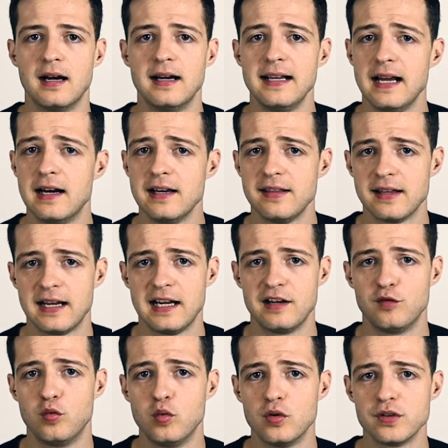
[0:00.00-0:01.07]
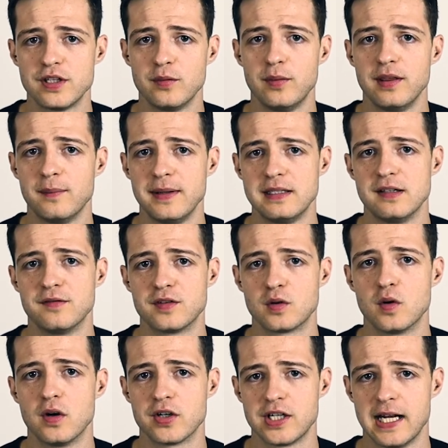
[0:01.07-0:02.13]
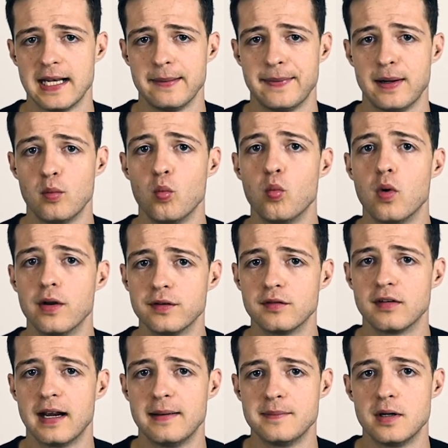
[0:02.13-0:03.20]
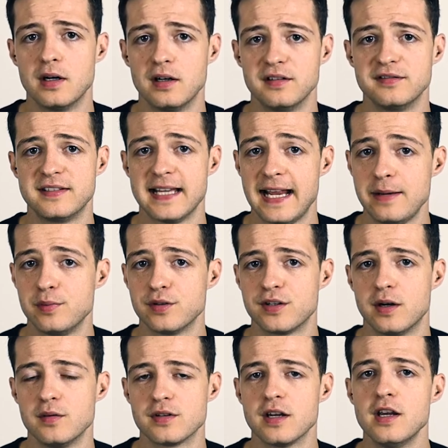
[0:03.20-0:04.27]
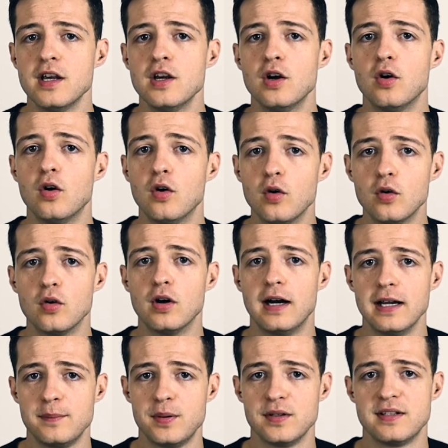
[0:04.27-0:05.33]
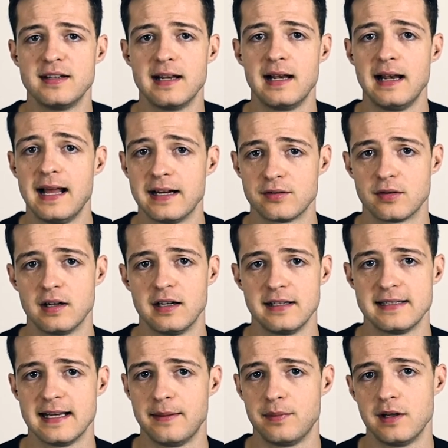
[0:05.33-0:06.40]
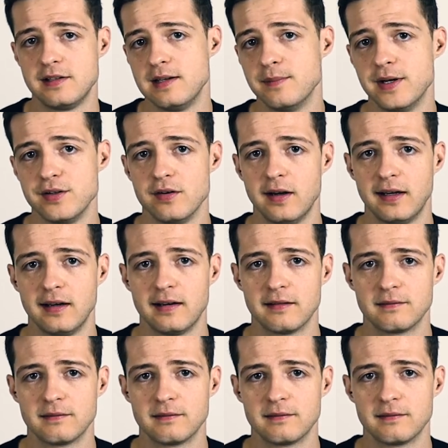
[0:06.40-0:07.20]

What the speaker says: I either have water with a bit of squash and about 1 gram of table salt, or I put an electrolyte tablet in my drink.